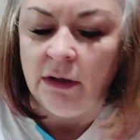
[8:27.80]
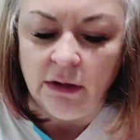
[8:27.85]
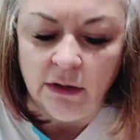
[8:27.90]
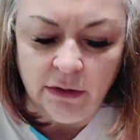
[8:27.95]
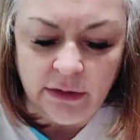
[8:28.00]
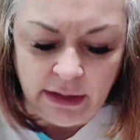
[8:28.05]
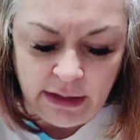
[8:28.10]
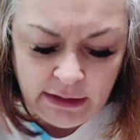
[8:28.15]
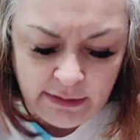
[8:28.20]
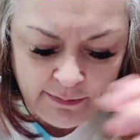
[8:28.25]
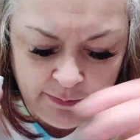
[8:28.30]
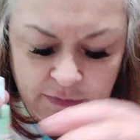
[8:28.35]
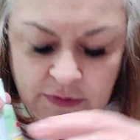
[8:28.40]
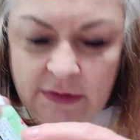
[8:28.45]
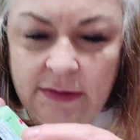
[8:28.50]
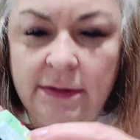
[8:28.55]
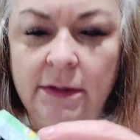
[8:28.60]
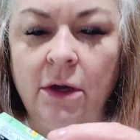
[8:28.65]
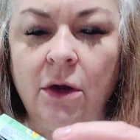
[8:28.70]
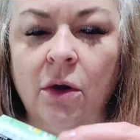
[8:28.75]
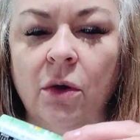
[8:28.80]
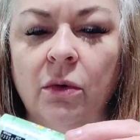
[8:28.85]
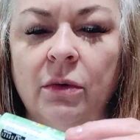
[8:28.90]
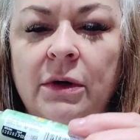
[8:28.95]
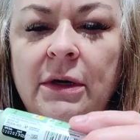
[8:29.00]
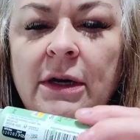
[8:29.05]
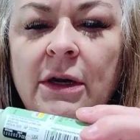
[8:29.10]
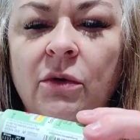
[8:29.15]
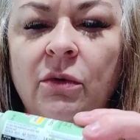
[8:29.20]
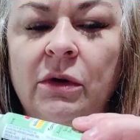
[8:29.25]
Okay,
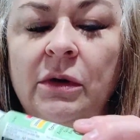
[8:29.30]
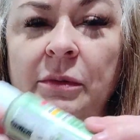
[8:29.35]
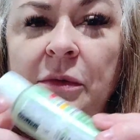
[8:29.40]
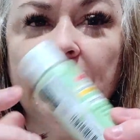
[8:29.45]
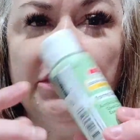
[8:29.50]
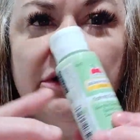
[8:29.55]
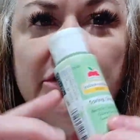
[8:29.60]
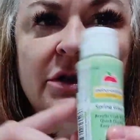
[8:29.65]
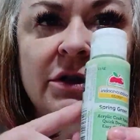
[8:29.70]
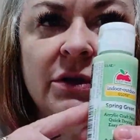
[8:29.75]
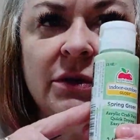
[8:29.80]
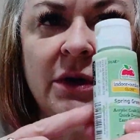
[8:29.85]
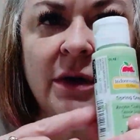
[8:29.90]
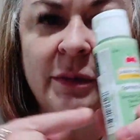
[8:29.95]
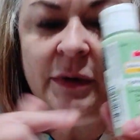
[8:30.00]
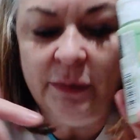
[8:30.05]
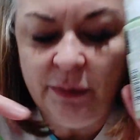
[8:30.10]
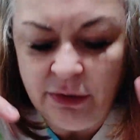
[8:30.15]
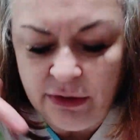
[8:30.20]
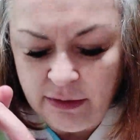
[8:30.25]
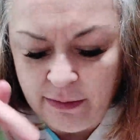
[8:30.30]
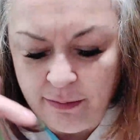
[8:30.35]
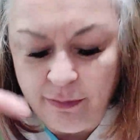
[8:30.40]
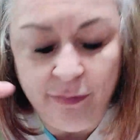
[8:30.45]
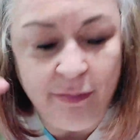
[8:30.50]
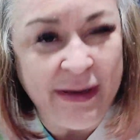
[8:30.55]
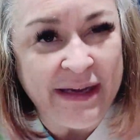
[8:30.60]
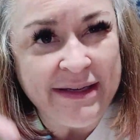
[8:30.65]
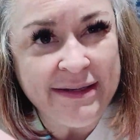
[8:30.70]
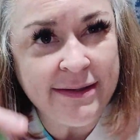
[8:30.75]
so now what I'm going to do, I'm going to put a
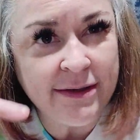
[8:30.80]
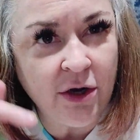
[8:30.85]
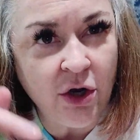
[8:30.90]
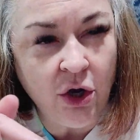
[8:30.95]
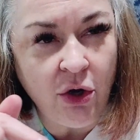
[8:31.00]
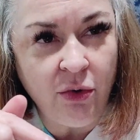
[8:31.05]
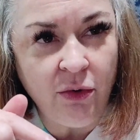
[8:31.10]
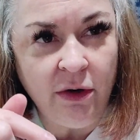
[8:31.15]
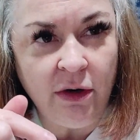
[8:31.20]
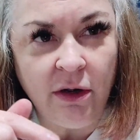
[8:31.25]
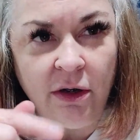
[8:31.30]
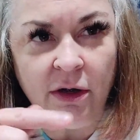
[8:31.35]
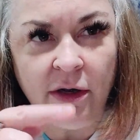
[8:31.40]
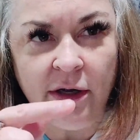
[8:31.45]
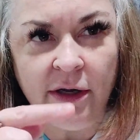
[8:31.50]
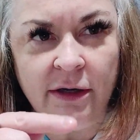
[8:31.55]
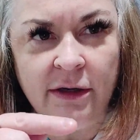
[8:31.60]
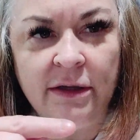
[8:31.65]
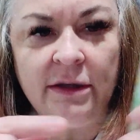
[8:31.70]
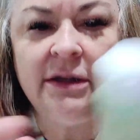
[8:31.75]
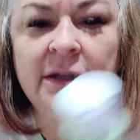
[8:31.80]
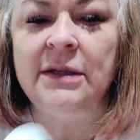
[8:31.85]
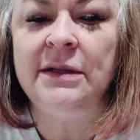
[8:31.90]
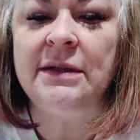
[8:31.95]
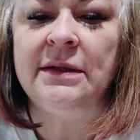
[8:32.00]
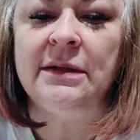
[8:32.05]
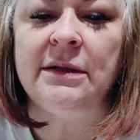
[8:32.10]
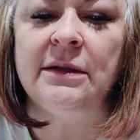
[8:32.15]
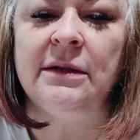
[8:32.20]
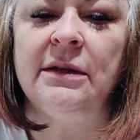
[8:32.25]
base coat on.
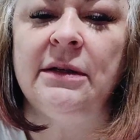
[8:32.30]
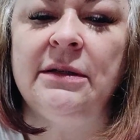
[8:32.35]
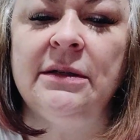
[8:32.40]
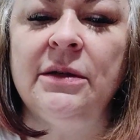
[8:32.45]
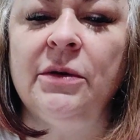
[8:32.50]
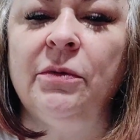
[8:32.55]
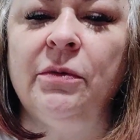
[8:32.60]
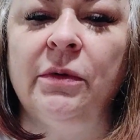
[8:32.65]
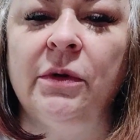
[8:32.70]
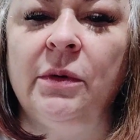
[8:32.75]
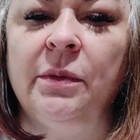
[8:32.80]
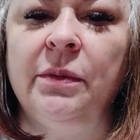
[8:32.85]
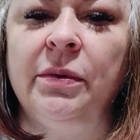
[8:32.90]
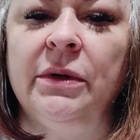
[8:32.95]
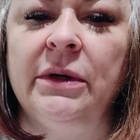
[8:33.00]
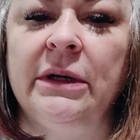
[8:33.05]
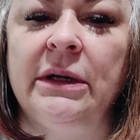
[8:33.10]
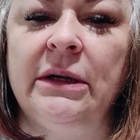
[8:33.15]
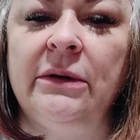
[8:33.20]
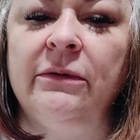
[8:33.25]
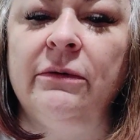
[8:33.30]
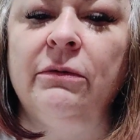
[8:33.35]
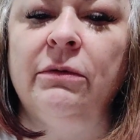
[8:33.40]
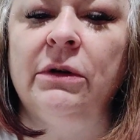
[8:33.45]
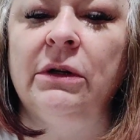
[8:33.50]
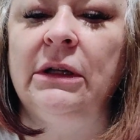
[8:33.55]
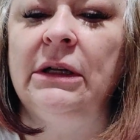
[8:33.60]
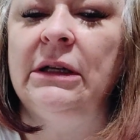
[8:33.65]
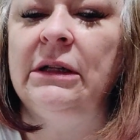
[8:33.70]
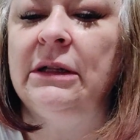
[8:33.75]
This is a real pretty,
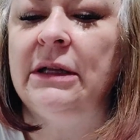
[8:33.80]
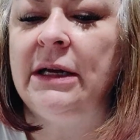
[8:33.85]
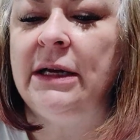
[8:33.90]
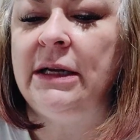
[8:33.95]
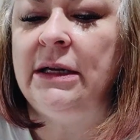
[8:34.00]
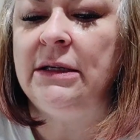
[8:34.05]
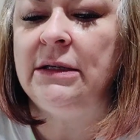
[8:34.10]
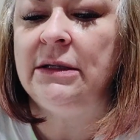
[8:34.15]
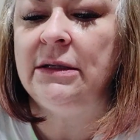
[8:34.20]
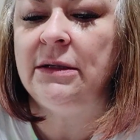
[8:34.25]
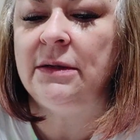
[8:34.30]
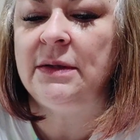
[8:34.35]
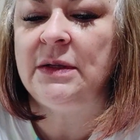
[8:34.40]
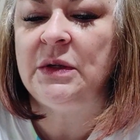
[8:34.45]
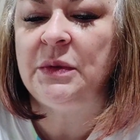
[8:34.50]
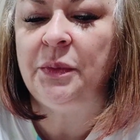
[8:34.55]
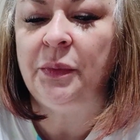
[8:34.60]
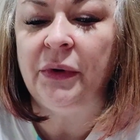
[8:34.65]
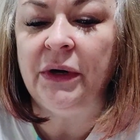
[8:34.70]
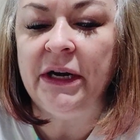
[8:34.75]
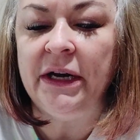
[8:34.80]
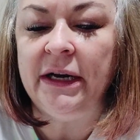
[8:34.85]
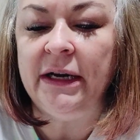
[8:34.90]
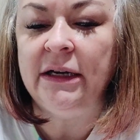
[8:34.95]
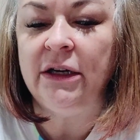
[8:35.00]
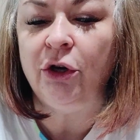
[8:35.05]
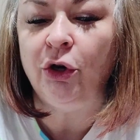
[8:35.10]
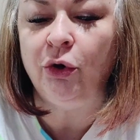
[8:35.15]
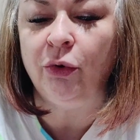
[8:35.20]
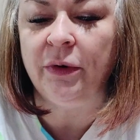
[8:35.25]
really light
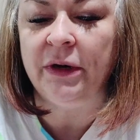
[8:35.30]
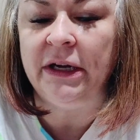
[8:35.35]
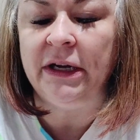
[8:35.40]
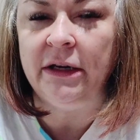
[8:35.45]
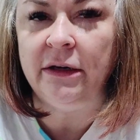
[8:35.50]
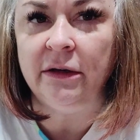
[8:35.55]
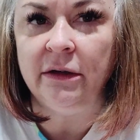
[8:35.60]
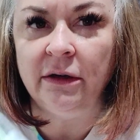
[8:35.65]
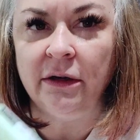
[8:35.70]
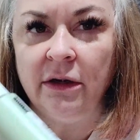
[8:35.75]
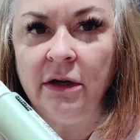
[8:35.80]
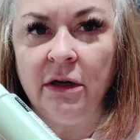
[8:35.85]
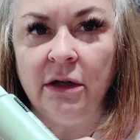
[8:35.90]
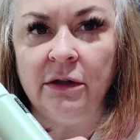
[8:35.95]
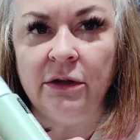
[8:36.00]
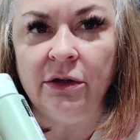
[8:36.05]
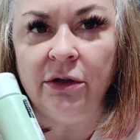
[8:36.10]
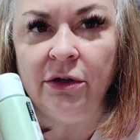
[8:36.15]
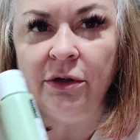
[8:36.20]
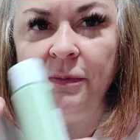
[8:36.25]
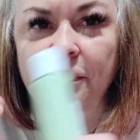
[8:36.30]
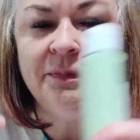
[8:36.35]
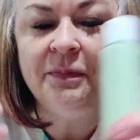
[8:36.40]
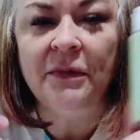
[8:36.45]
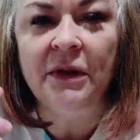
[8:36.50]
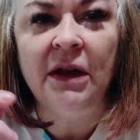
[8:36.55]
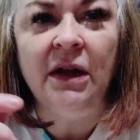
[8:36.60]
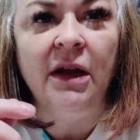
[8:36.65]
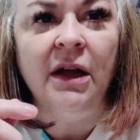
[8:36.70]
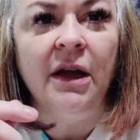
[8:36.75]
spring green color.
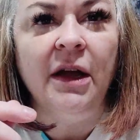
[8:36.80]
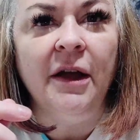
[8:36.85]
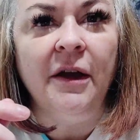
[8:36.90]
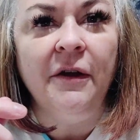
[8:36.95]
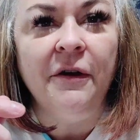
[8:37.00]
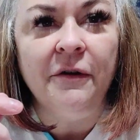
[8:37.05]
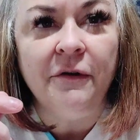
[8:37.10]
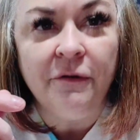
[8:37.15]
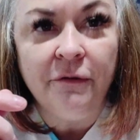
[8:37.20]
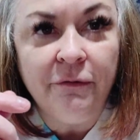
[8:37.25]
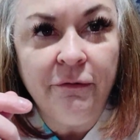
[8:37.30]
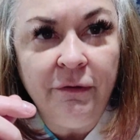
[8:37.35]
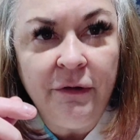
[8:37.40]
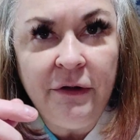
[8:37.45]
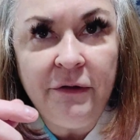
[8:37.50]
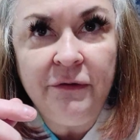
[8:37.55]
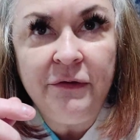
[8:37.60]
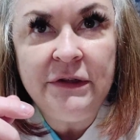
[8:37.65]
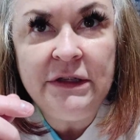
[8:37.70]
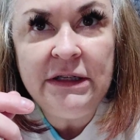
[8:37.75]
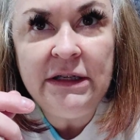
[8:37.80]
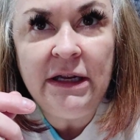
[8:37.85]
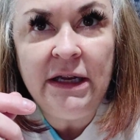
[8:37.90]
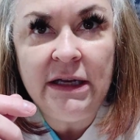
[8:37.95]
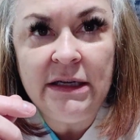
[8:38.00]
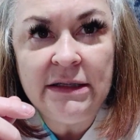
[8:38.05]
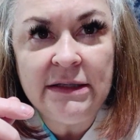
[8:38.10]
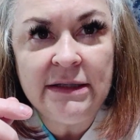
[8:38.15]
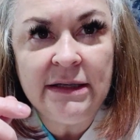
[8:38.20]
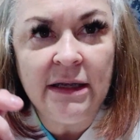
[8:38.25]

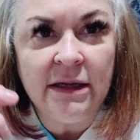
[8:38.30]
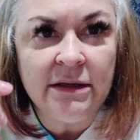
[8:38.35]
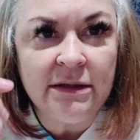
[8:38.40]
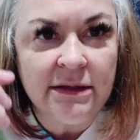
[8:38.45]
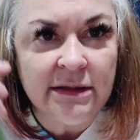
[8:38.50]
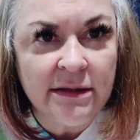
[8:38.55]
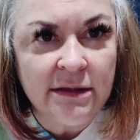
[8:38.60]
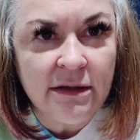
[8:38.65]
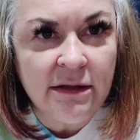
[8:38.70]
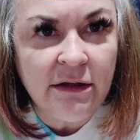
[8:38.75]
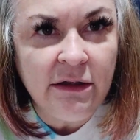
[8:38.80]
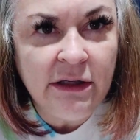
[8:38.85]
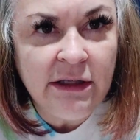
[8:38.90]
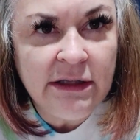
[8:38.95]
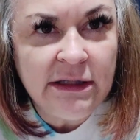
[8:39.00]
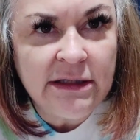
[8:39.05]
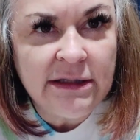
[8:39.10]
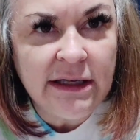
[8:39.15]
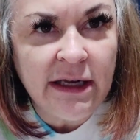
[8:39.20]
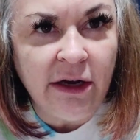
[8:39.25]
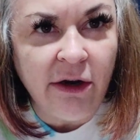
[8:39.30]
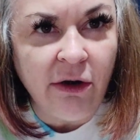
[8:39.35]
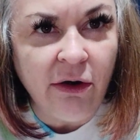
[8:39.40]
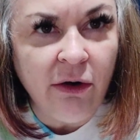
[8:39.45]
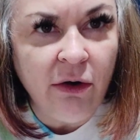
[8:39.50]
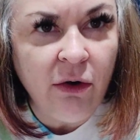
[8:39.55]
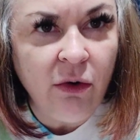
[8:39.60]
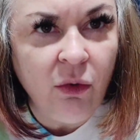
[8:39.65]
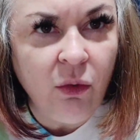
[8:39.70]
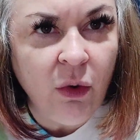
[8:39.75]
58 cents. Look at this
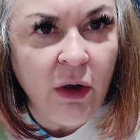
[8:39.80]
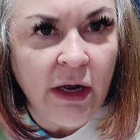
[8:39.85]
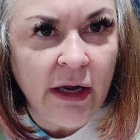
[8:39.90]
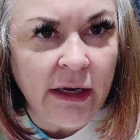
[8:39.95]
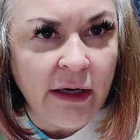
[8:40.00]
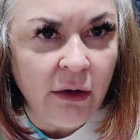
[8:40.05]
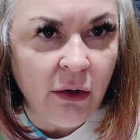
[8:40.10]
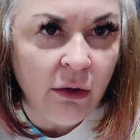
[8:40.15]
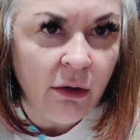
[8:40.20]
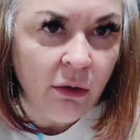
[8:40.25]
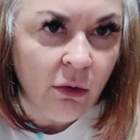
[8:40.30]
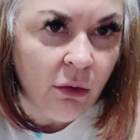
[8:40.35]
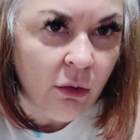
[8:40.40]
hair. Why?